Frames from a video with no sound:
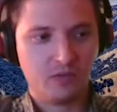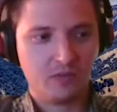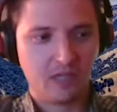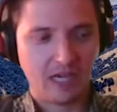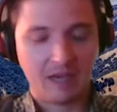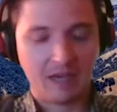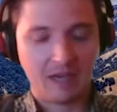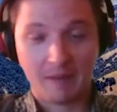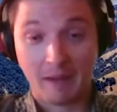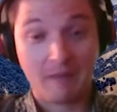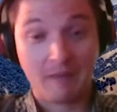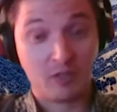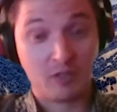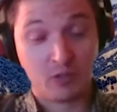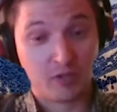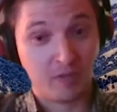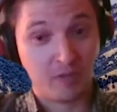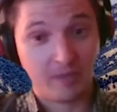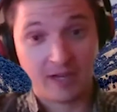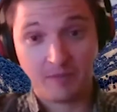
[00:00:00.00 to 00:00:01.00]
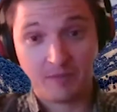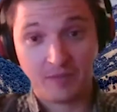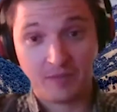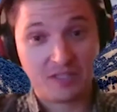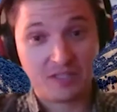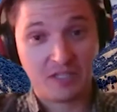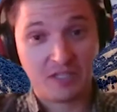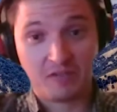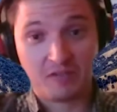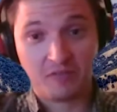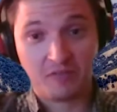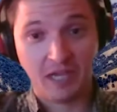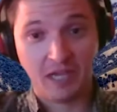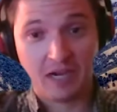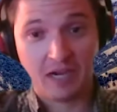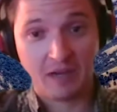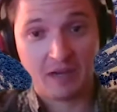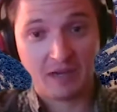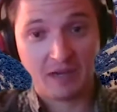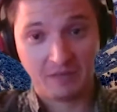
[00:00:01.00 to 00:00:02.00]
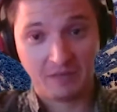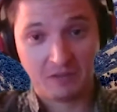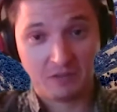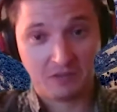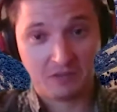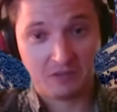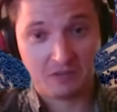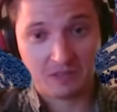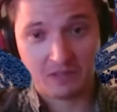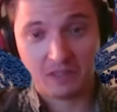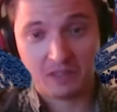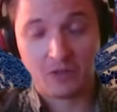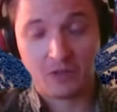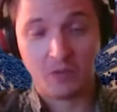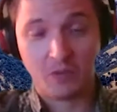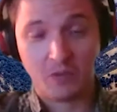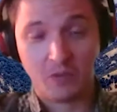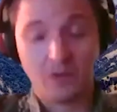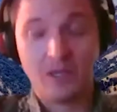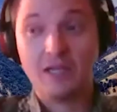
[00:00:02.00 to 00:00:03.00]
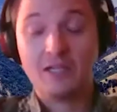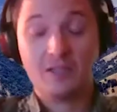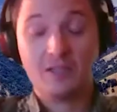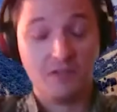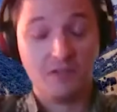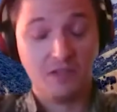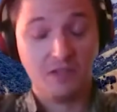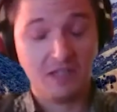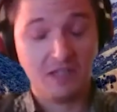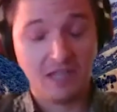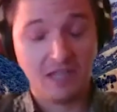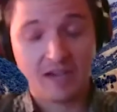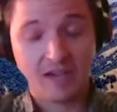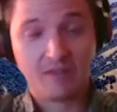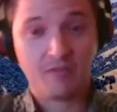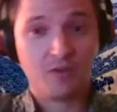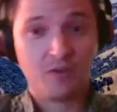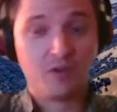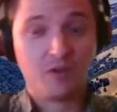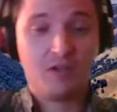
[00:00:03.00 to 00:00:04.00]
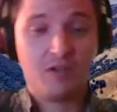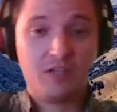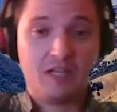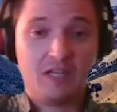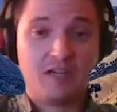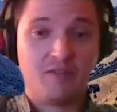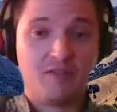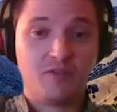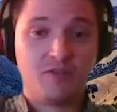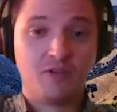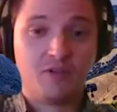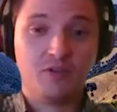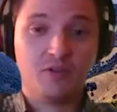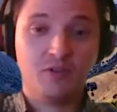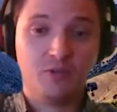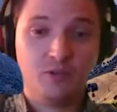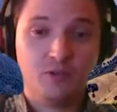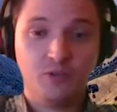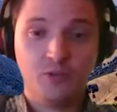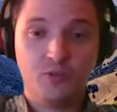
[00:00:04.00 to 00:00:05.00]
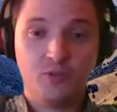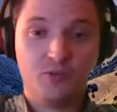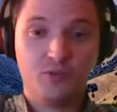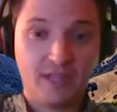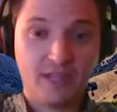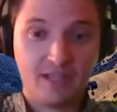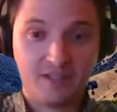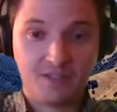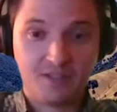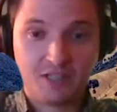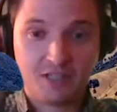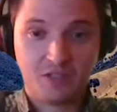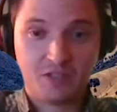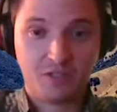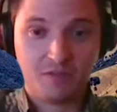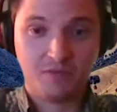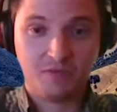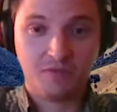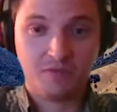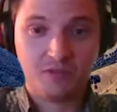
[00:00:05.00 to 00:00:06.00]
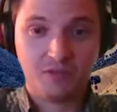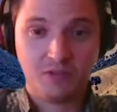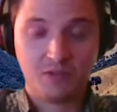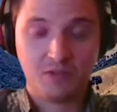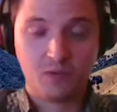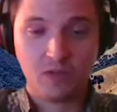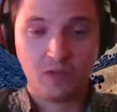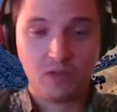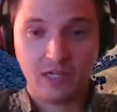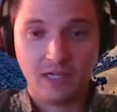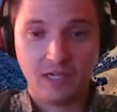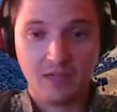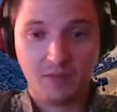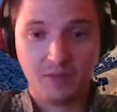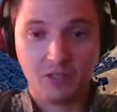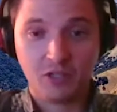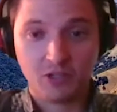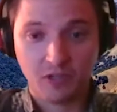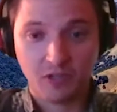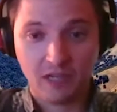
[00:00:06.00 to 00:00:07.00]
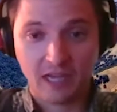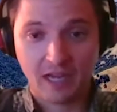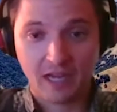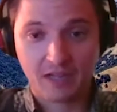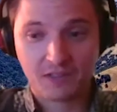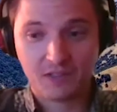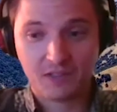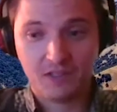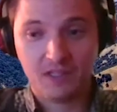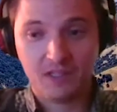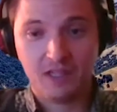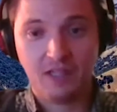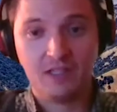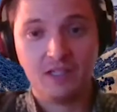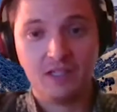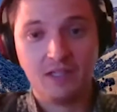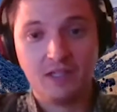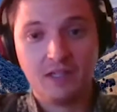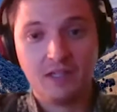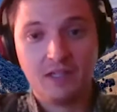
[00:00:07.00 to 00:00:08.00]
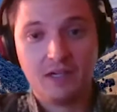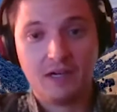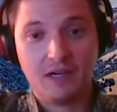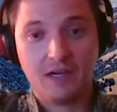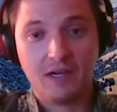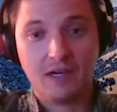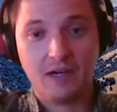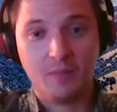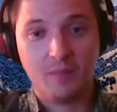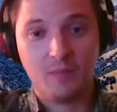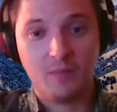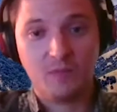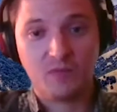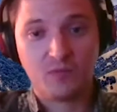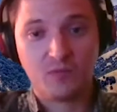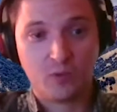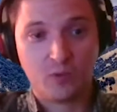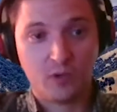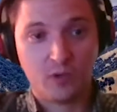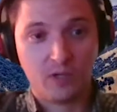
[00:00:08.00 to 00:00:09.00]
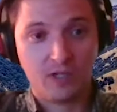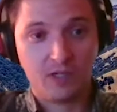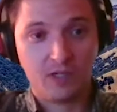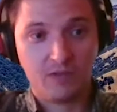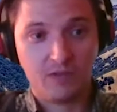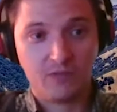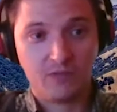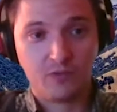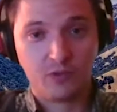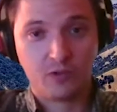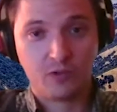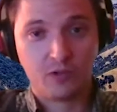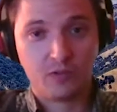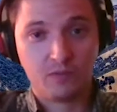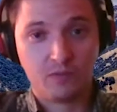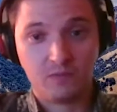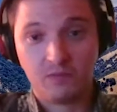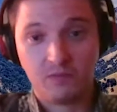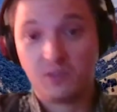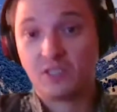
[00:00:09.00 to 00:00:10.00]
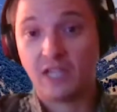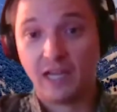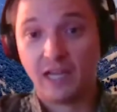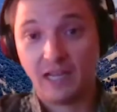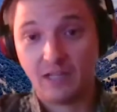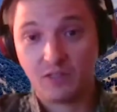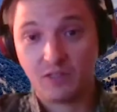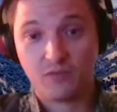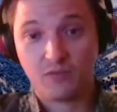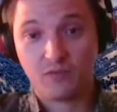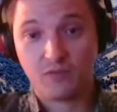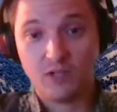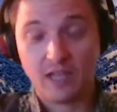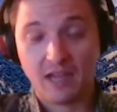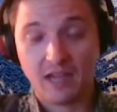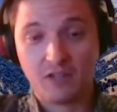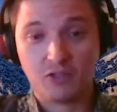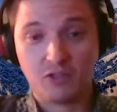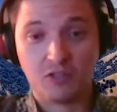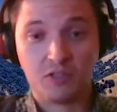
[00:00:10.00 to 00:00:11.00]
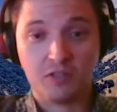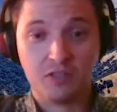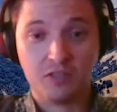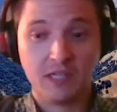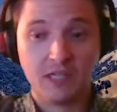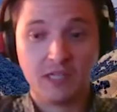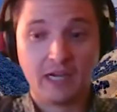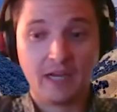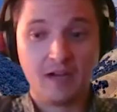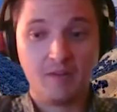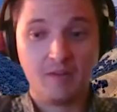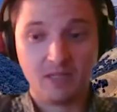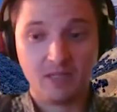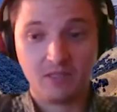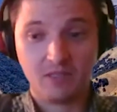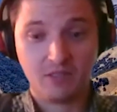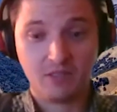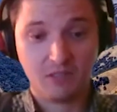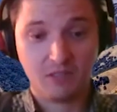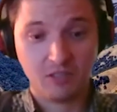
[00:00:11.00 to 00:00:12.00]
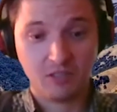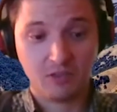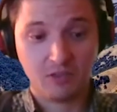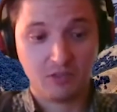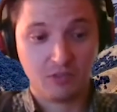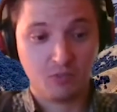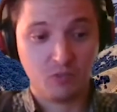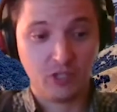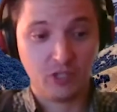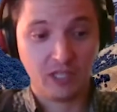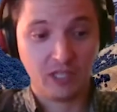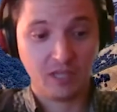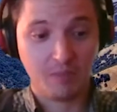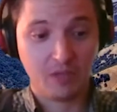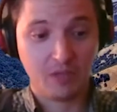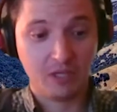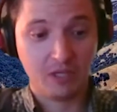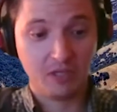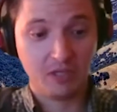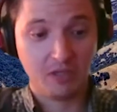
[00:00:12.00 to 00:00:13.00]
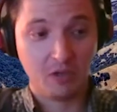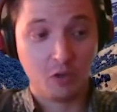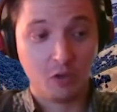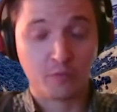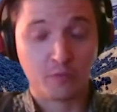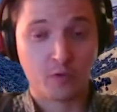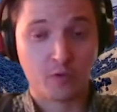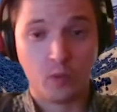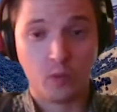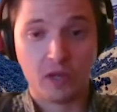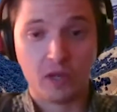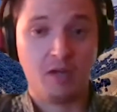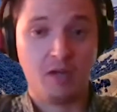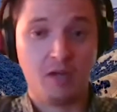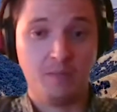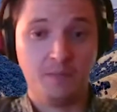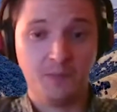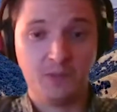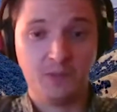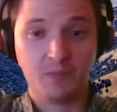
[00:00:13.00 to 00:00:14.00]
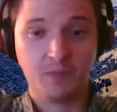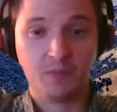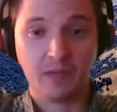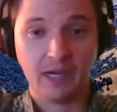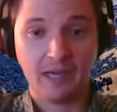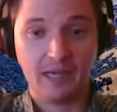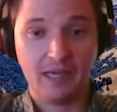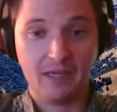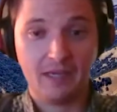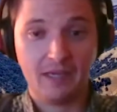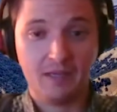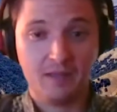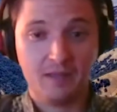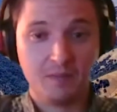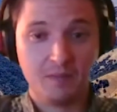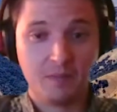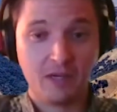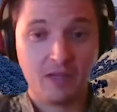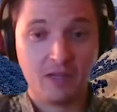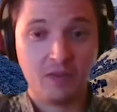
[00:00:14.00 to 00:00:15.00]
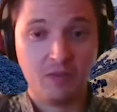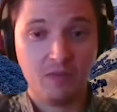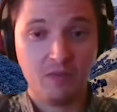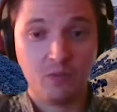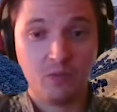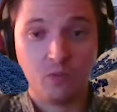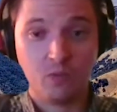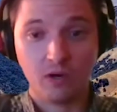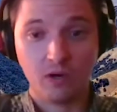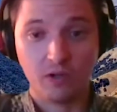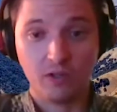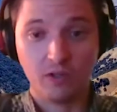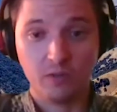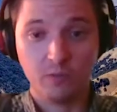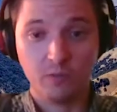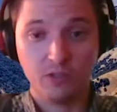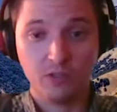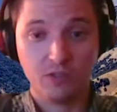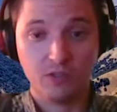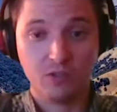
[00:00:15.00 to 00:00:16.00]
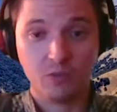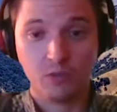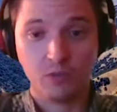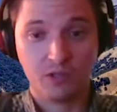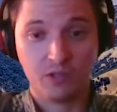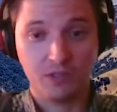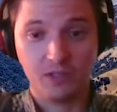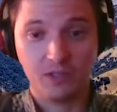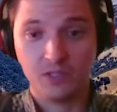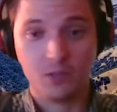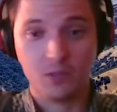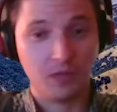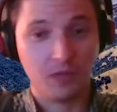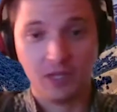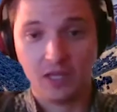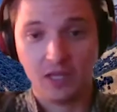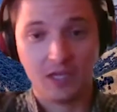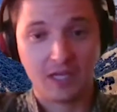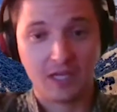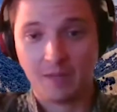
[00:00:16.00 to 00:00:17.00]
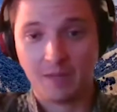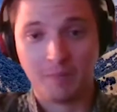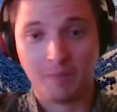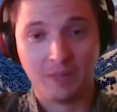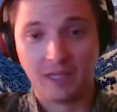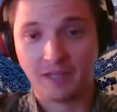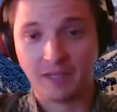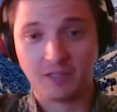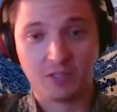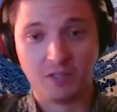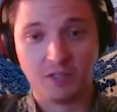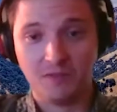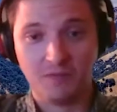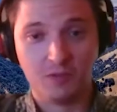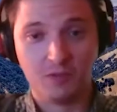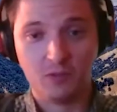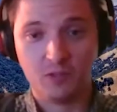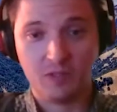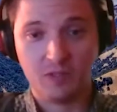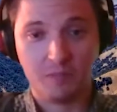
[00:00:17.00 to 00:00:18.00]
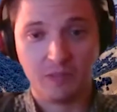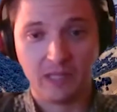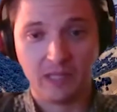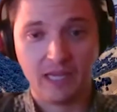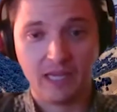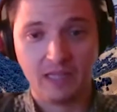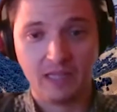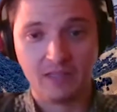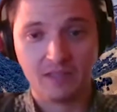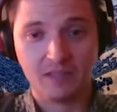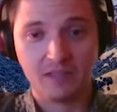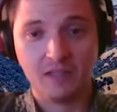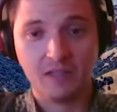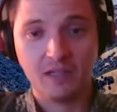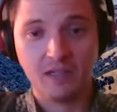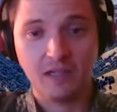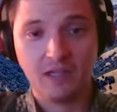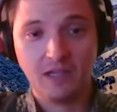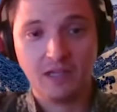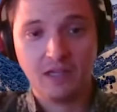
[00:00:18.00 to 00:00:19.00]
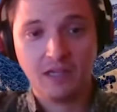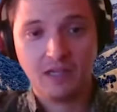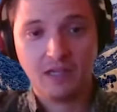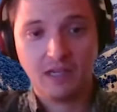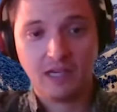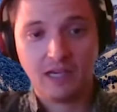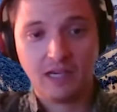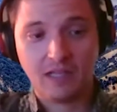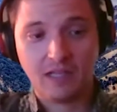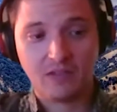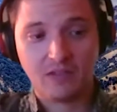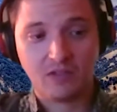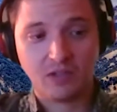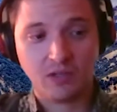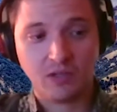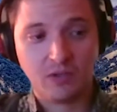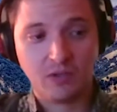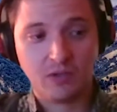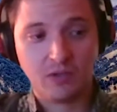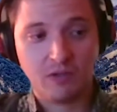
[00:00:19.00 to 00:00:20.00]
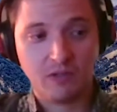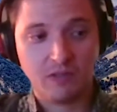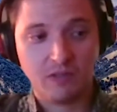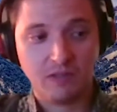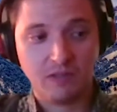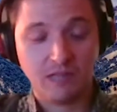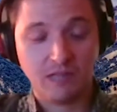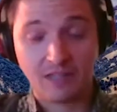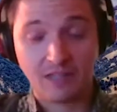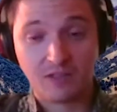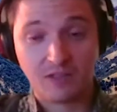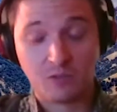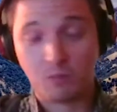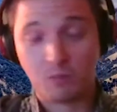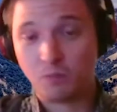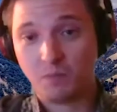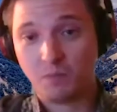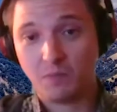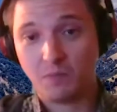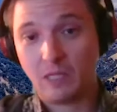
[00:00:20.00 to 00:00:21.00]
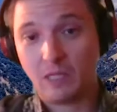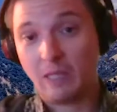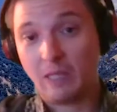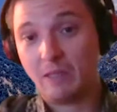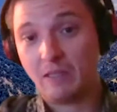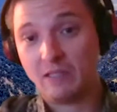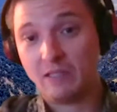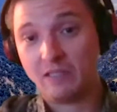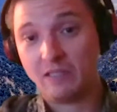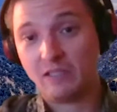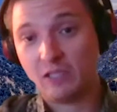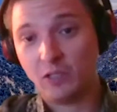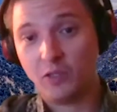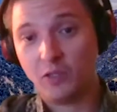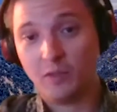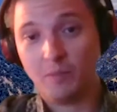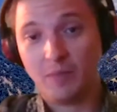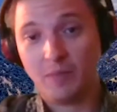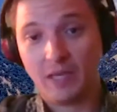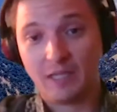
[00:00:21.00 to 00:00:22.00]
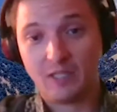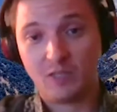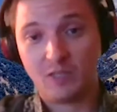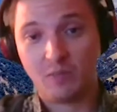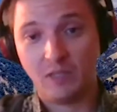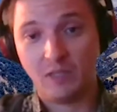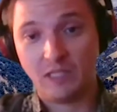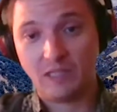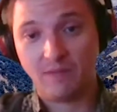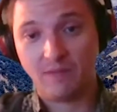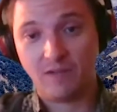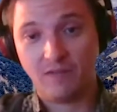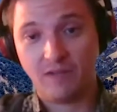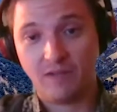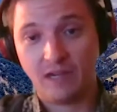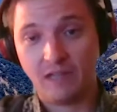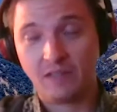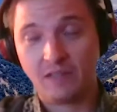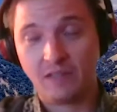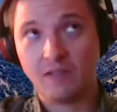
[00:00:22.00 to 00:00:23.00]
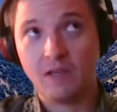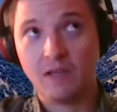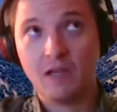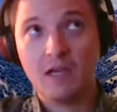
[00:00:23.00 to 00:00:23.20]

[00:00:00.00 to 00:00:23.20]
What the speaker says: I have to remind myself now, you know, never lose that sense of curiosity, for science, for nature. To really be overwhelmed by the world, which the world is a really complex, confusing place. And so that's the single biggest piece of advice.